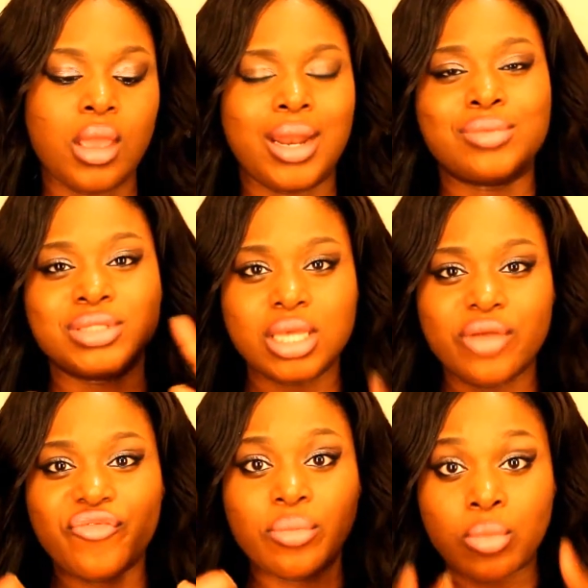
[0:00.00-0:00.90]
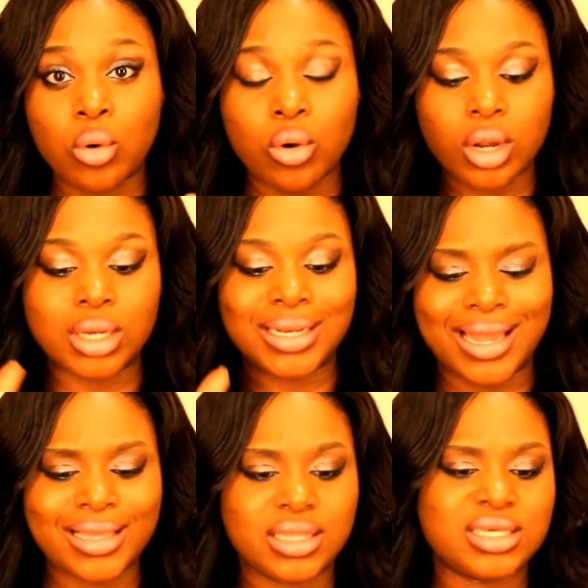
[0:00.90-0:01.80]
And I was looking for more
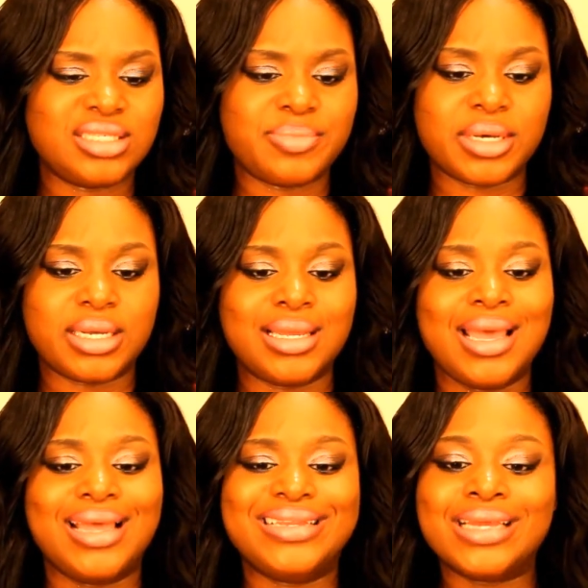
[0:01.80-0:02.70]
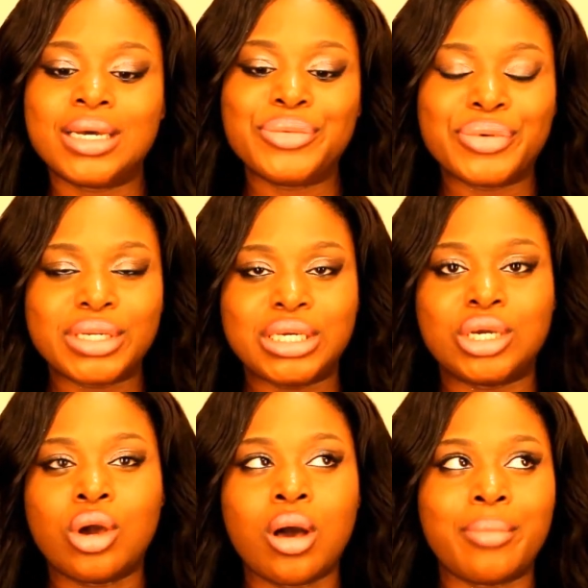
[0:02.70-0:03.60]
like this, but none really
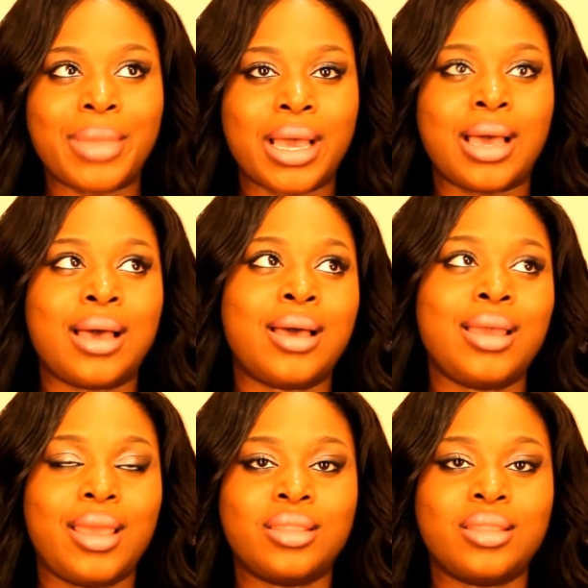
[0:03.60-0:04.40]
caught my eye.